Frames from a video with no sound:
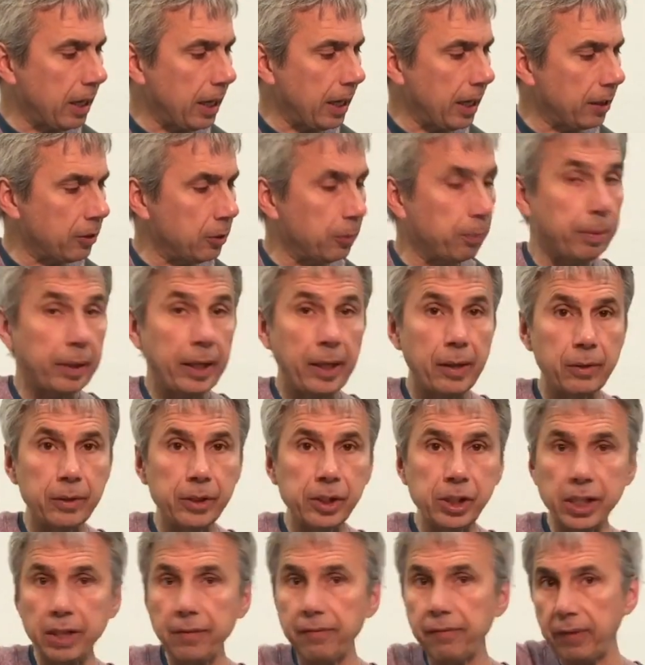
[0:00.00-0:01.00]
I could play the
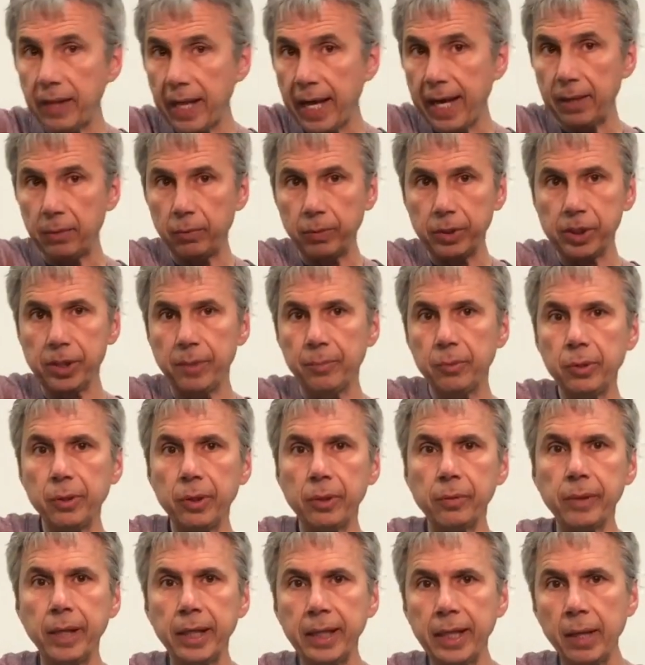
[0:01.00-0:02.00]
G flat, which I'm
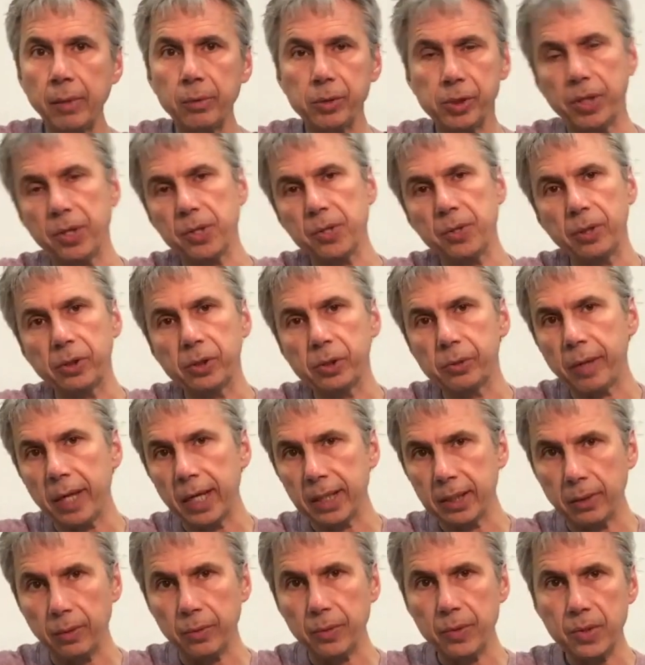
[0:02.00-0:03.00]
doing right now, which is the
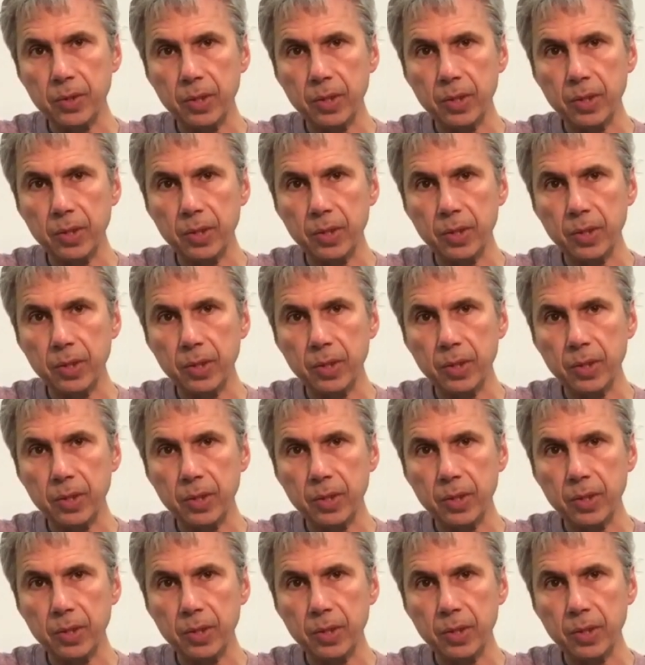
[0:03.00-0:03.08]
tritone